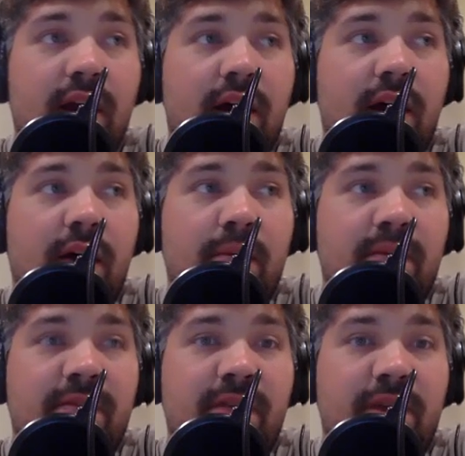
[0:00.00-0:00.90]

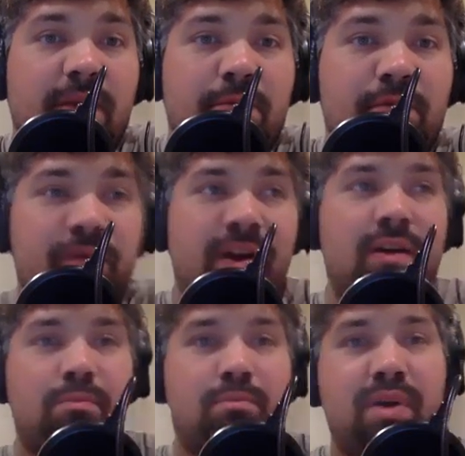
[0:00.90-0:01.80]
The very,
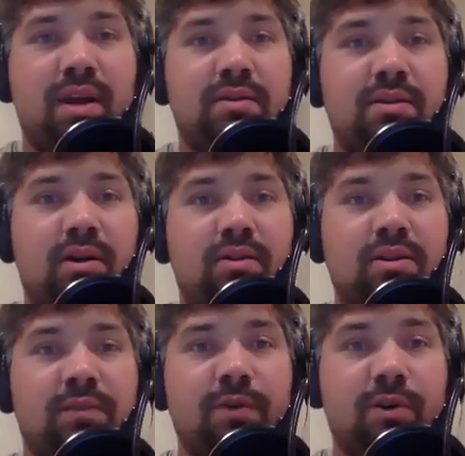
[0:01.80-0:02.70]
very big
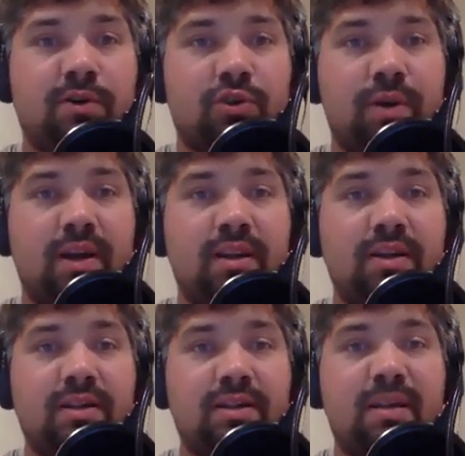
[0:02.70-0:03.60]
Douglas fir tree that
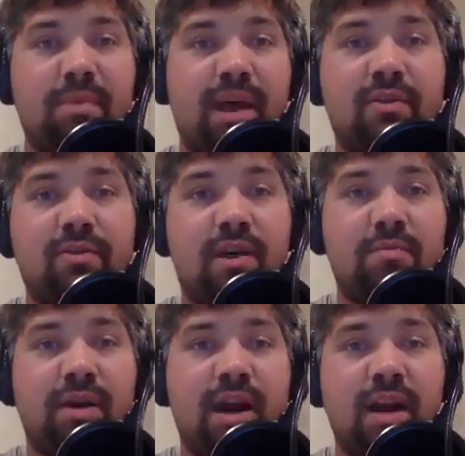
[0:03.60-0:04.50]
you see in the background
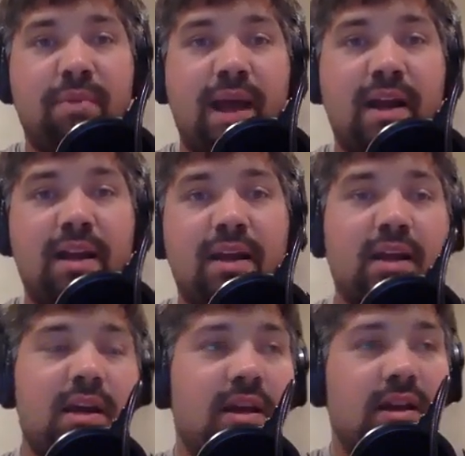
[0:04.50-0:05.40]
behind Patty,
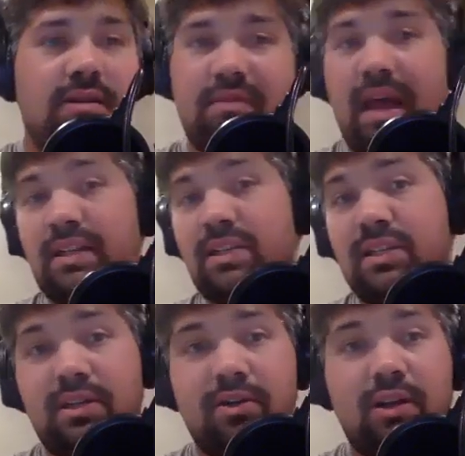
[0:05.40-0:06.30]
that's
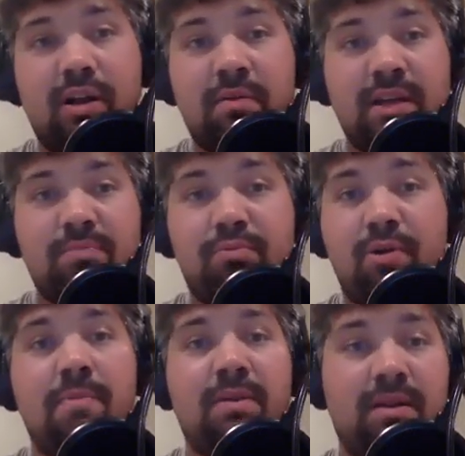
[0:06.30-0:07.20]
still there. That's
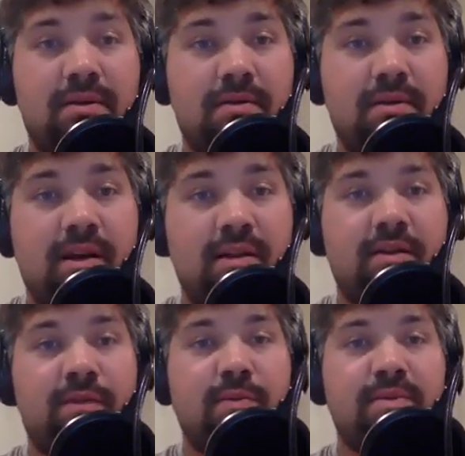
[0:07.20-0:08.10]
prominent at the
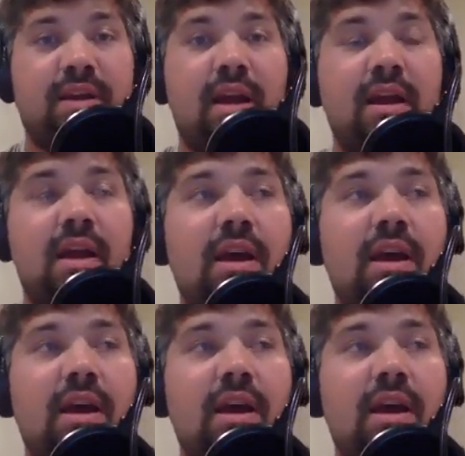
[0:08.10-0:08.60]
film site.